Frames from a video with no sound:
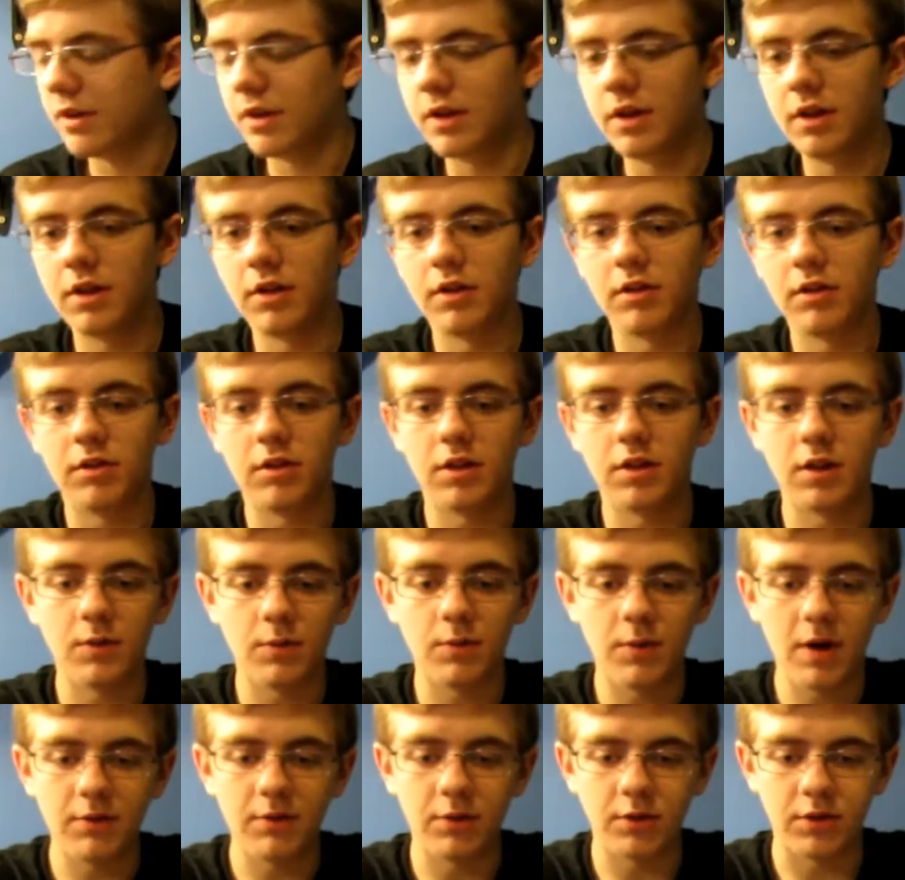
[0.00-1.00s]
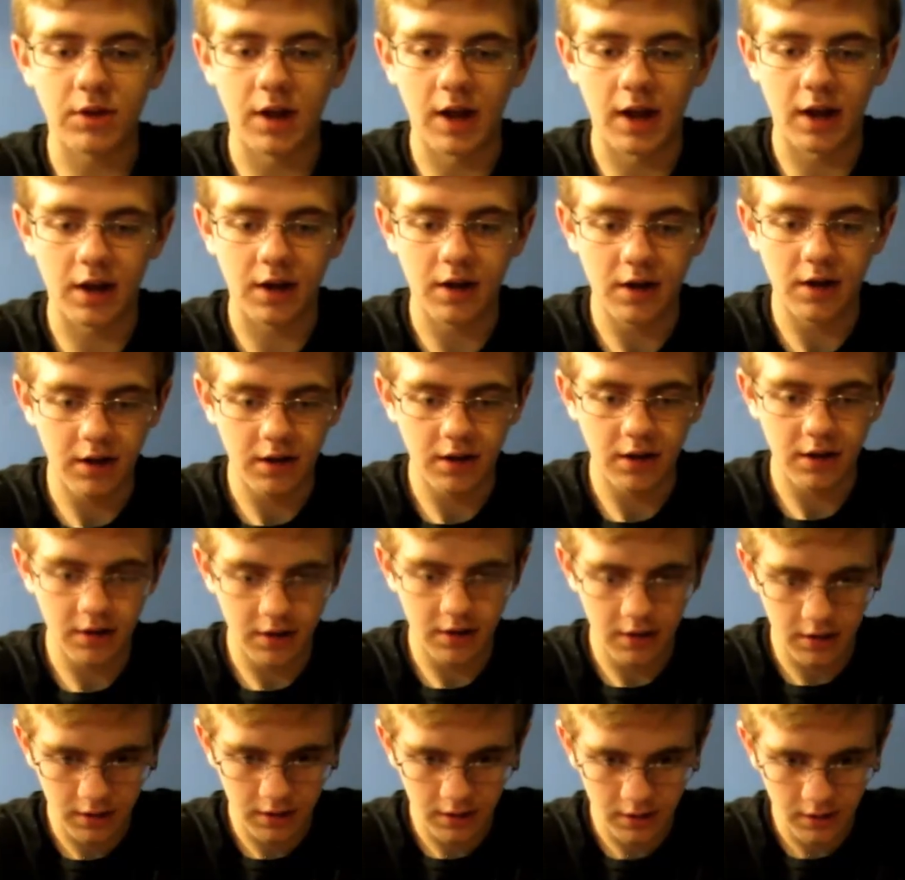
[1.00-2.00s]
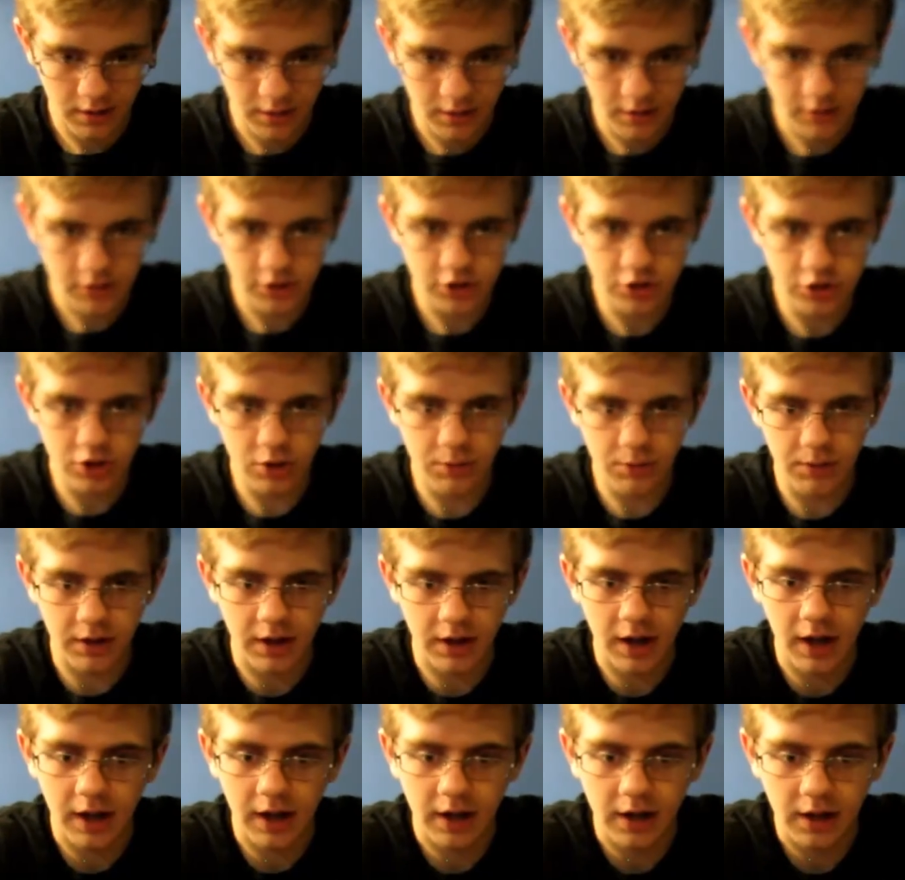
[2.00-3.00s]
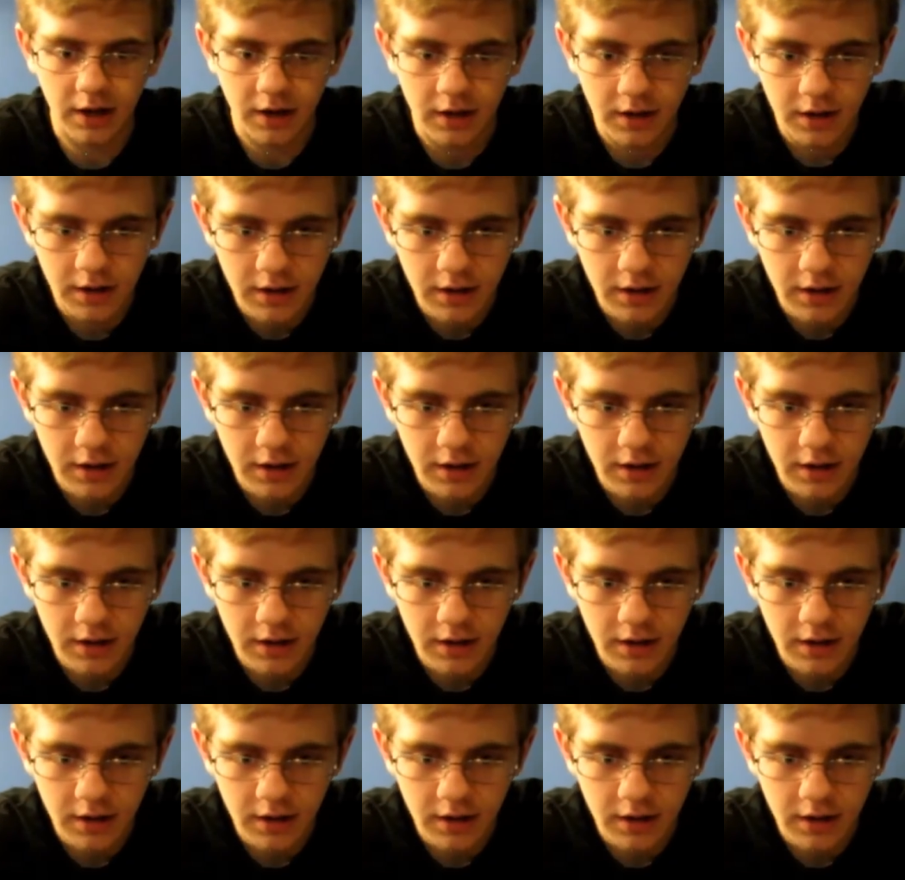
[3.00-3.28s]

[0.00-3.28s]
is the Revoltech S.H.M.A. Gigan.